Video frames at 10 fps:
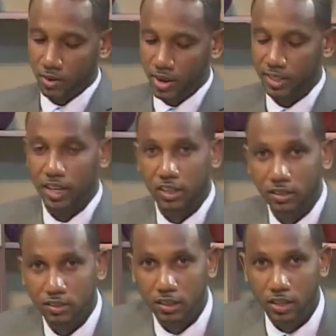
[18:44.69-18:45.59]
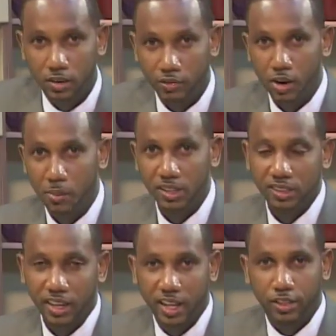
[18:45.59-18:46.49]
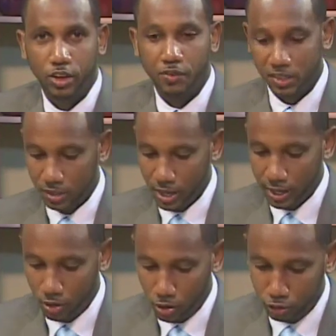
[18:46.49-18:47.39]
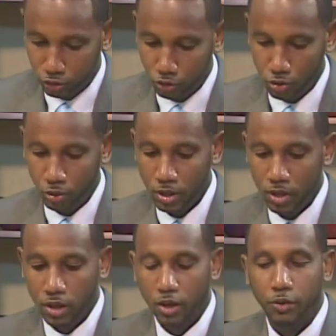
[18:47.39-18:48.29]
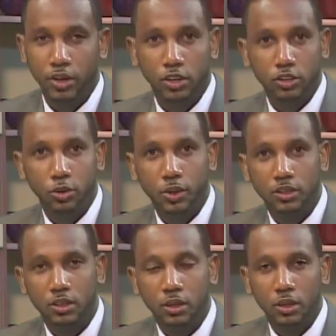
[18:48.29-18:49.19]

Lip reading: Ragnanan, Senior Environmental Health Officer, and also Reynold Hewitt,